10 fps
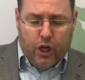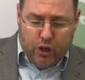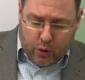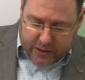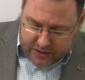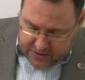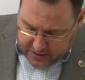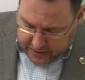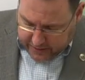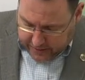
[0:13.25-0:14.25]
You can
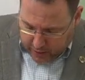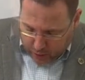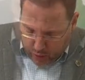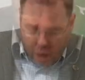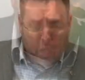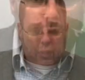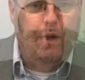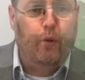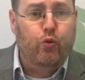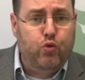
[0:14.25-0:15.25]
see here
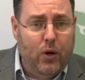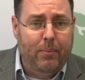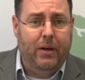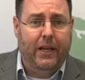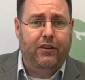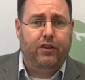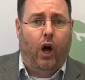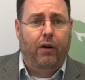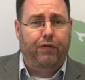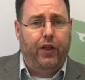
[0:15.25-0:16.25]
the remnants
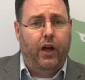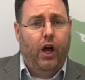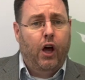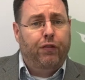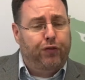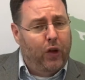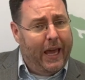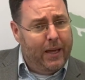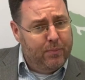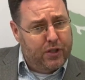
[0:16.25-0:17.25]
of the
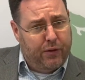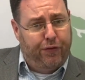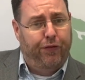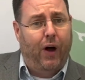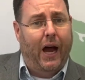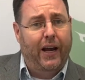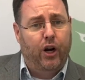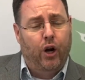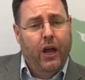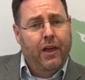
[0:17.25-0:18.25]
flames of
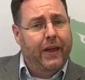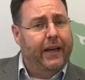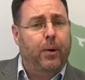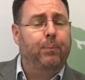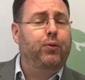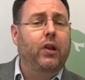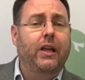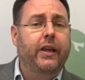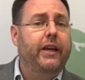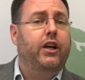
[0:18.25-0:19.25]
fire that
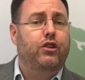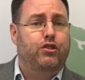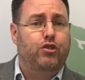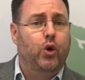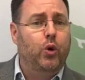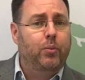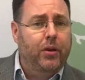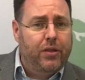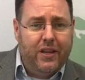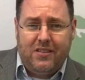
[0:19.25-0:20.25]
completely
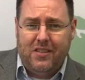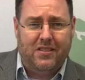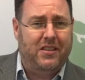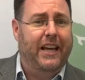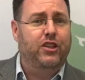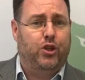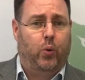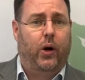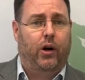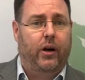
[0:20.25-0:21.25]
consumed this
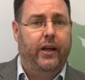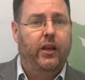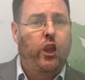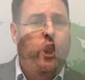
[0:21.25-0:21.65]
sanctuary